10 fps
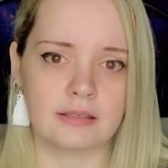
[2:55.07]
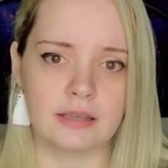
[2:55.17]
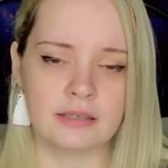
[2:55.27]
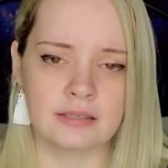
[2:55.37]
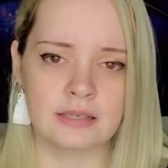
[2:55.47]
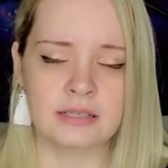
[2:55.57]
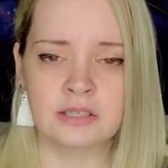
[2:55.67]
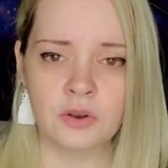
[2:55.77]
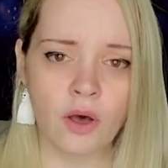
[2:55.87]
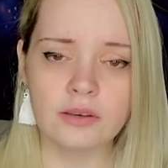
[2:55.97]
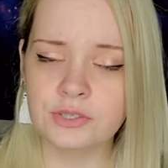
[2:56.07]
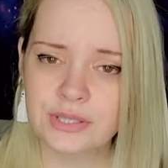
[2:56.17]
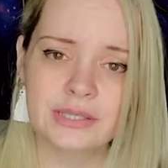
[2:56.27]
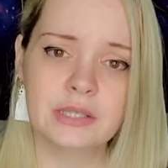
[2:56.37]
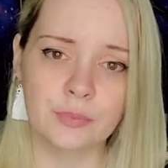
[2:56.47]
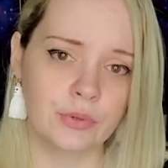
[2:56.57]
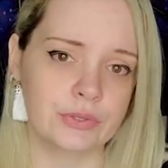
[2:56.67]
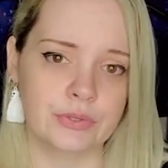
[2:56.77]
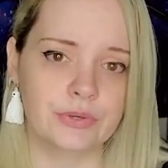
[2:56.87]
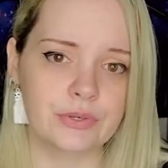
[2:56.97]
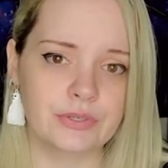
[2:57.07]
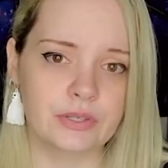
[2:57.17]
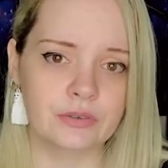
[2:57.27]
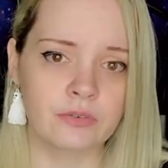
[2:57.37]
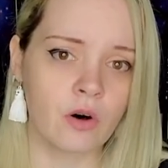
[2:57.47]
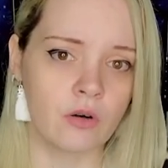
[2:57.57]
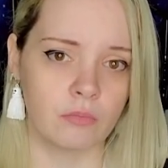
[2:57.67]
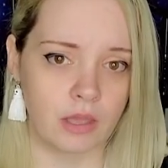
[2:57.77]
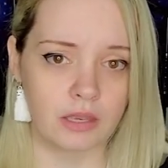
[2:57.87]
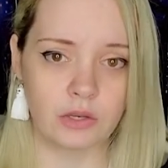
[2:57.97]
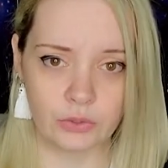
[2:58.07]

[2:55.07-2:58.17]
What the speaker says: is that it's not just the prisoners that have all made